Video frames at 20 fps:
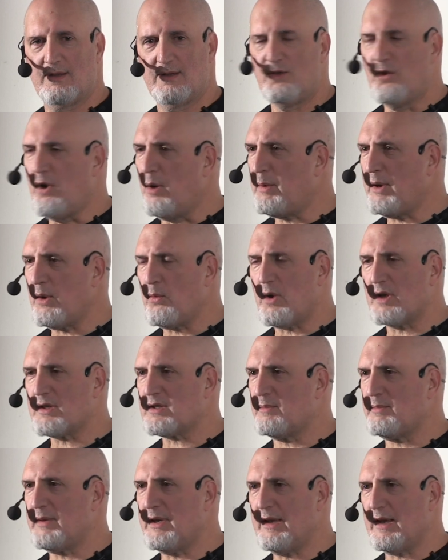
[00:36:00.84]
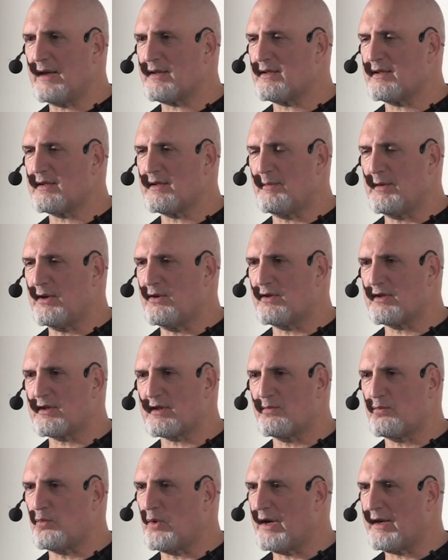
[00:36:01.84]
Nobody wants to be next to somebody who's
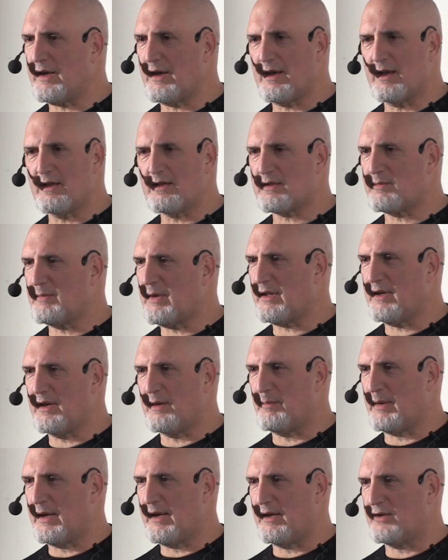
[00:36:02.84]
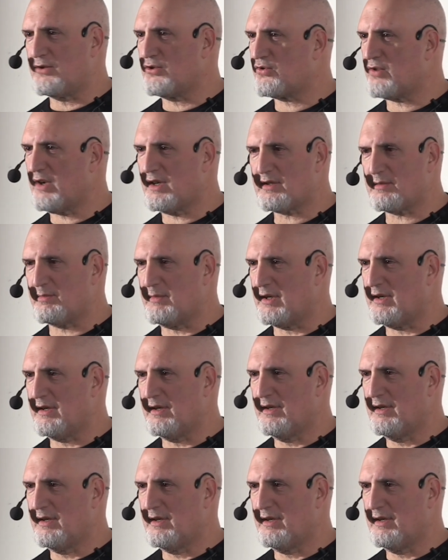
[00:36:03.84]
sweating and smelling bad. Trust me.